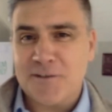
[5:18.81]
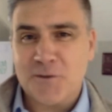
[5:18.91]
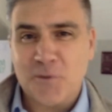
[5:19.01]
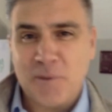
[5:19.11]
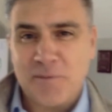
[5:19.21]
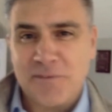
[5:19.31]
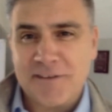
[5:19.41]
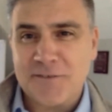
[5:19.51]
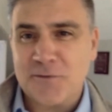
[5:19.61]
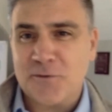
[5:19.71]
your
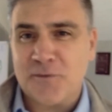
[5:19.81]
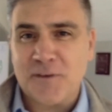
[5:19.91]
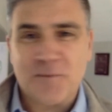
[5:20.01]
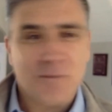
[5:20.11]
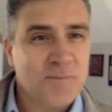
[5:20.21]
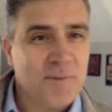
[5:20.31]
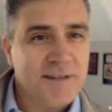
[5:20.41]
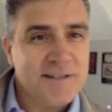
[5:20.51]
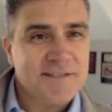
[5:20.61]
website, to your Facebook page.